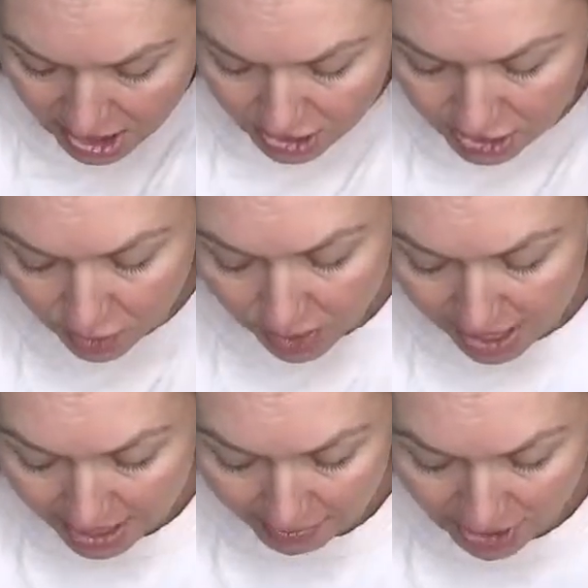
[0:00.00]
So
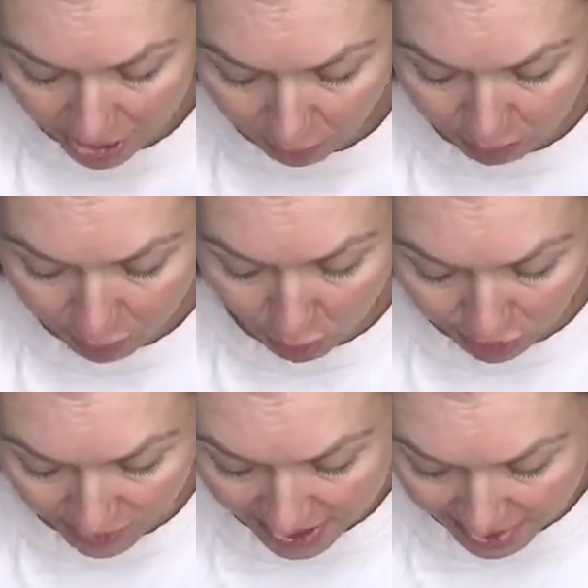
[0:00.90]
I am there with both
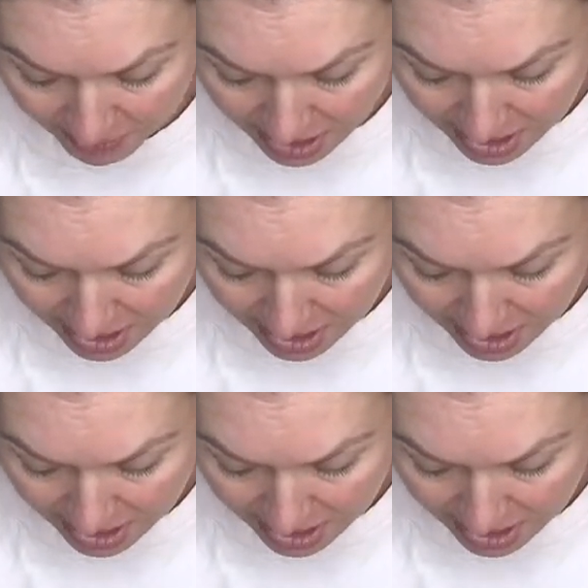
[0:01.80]
of them.